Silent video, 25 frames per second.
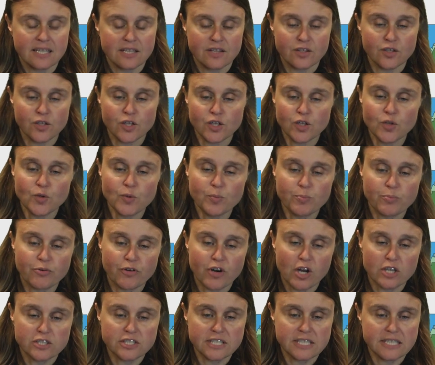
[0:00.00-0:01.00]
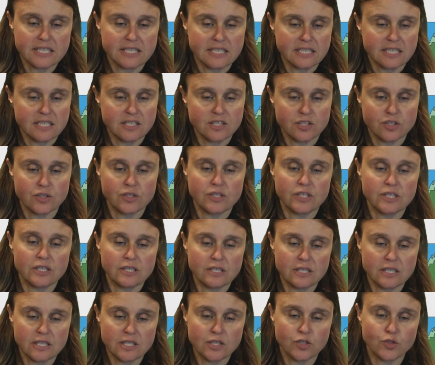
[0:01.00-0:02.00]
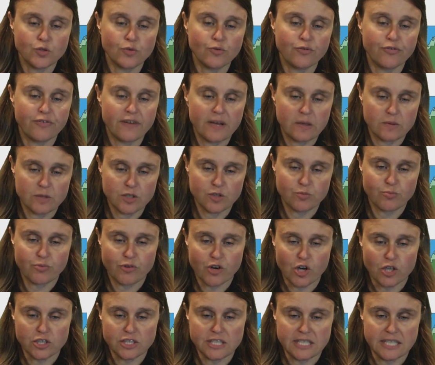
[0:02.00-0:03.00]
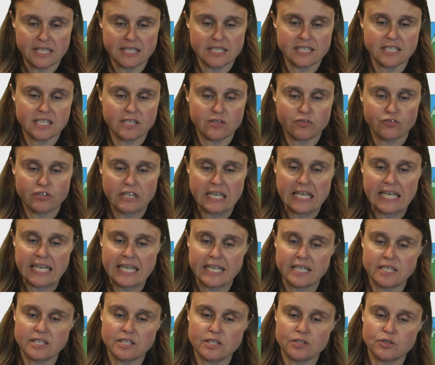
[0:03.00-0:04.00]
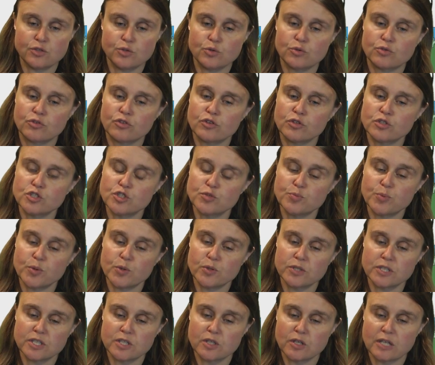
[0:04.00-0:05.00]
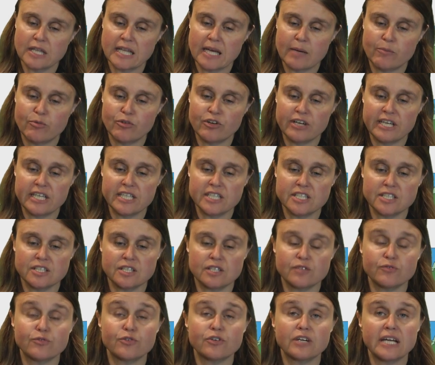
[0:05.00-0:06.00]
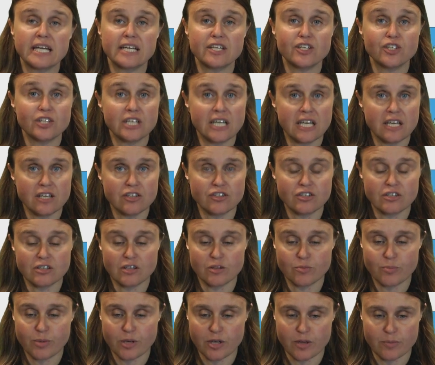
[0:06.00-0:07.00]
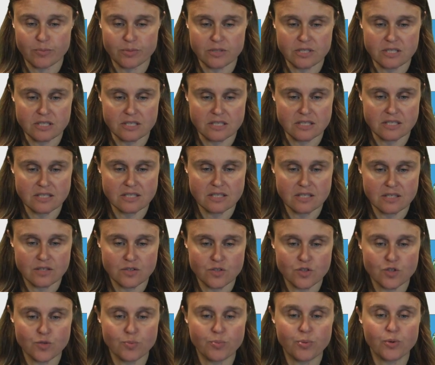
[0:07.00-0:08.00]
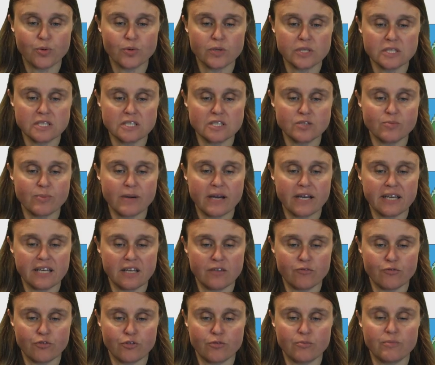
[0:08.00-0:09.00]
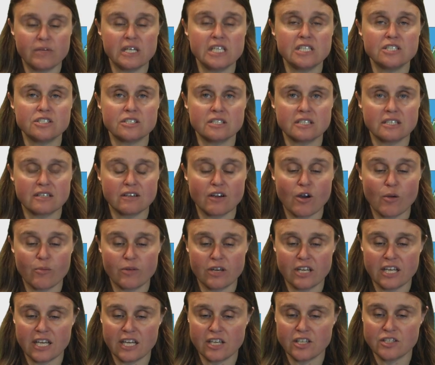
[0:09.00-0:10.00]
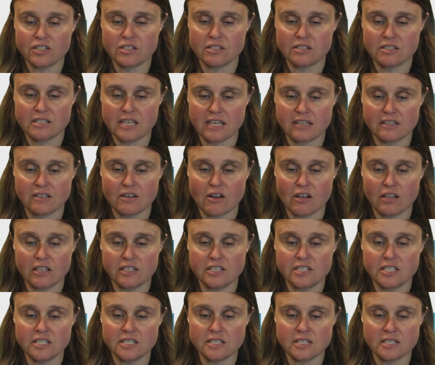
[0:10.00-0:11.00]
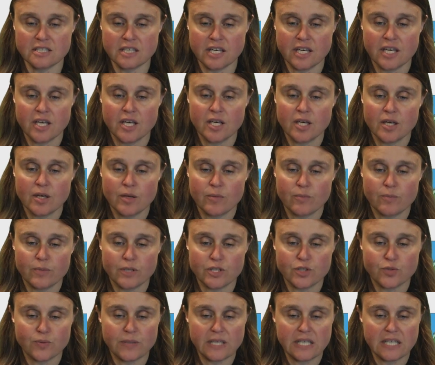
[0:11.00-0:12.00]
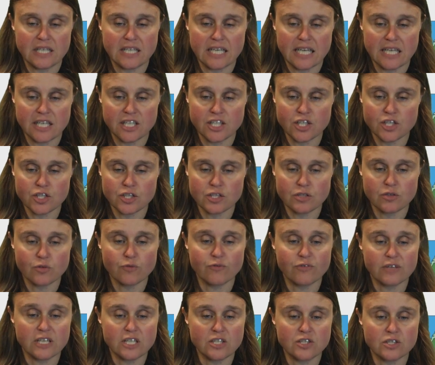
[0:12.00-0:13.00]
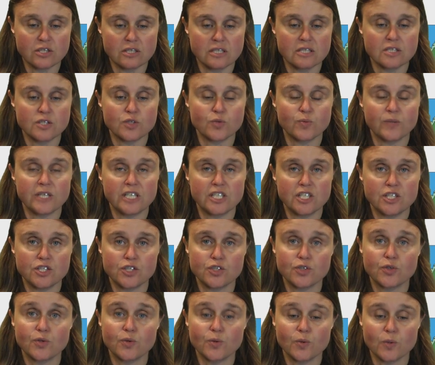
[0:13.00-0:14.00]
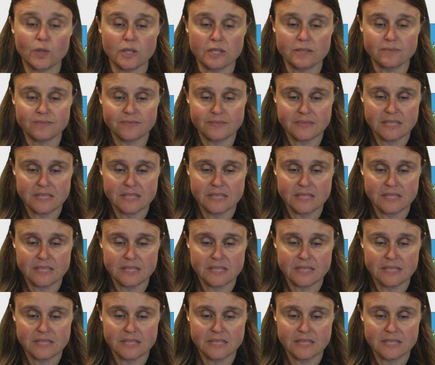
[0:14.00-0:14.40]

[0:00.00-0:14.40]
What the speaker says: The GNU project is a EU-funded project related to cross-border collaboration for educational purposes, supported by information and communication technologies between Danish, Norwegian and Swedish schools.